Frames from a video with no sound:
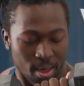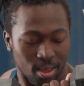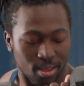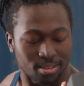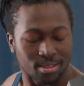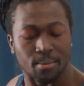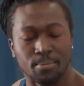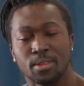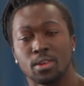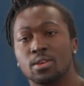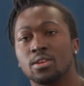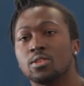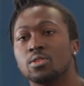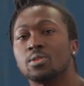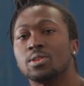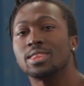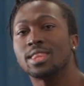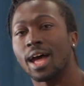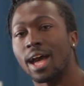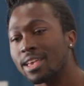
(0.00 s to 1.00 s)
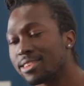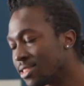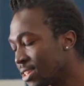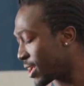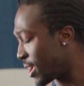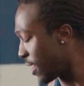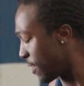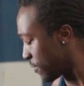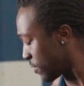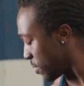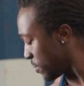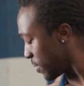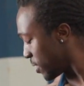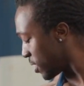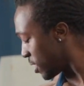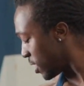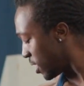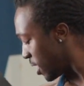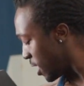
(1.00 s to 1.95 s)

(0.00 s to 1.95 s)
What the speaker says: Something you can do nice and comfortably,